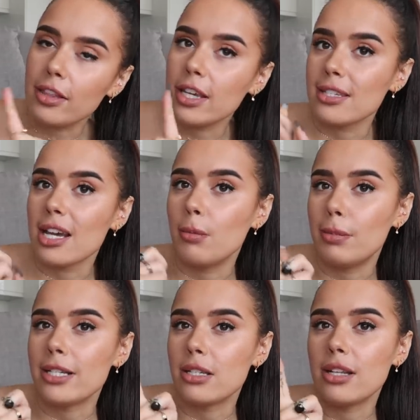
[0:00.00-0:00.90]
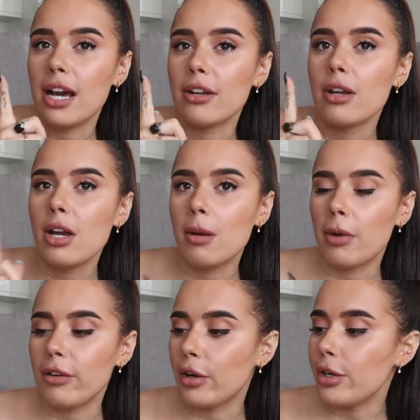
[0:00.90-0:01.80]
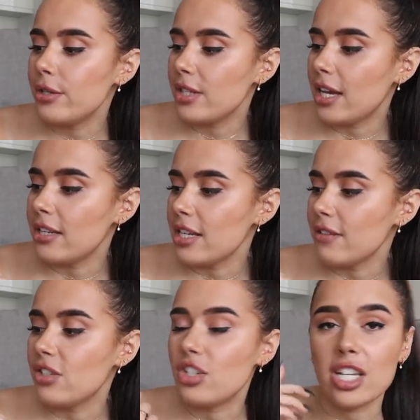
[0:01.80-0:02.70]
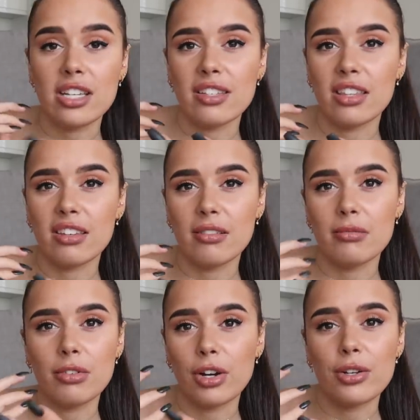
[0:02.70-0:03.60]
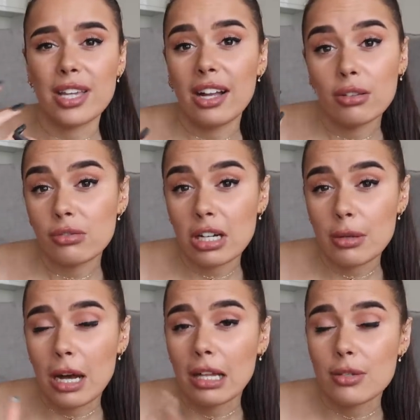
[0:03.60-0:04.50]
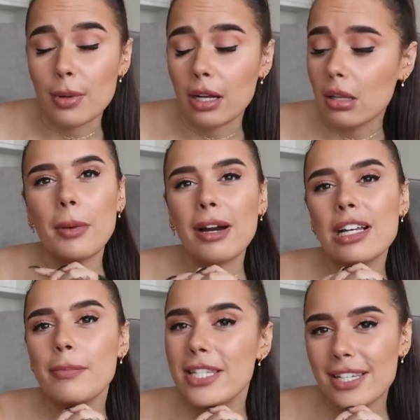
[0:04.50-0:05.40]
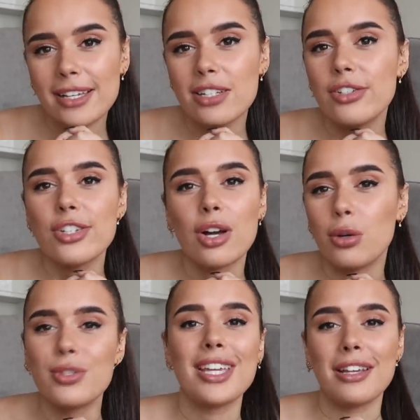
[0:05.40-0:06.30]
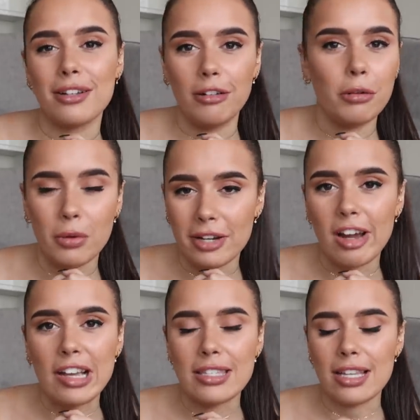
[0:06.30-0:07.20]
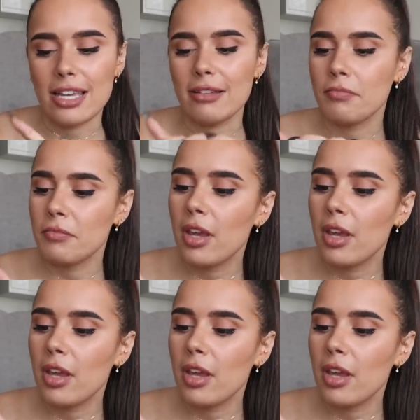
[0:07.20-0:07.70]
I think it's held better than my rose and even G said that the rose held really well as well. Apparently my skin just holds ink quite nicely.